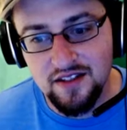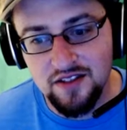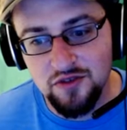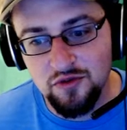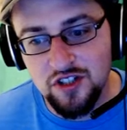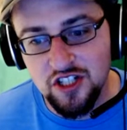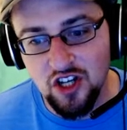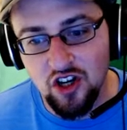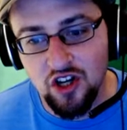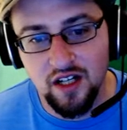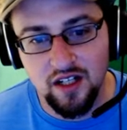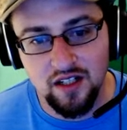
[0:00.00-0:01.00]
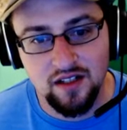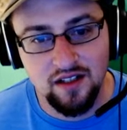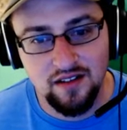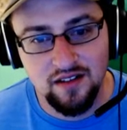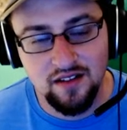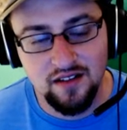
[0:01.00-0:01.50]
is retarded.
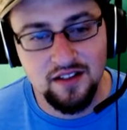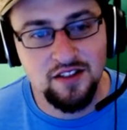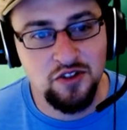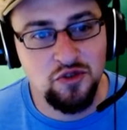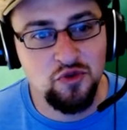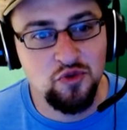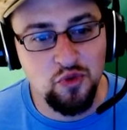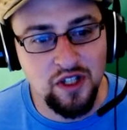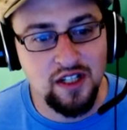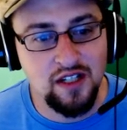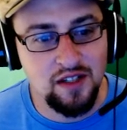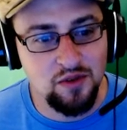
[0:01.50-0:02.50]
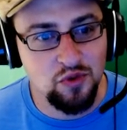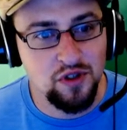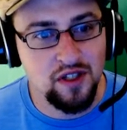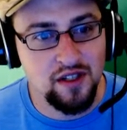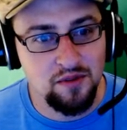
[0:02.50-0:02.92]
This is really, really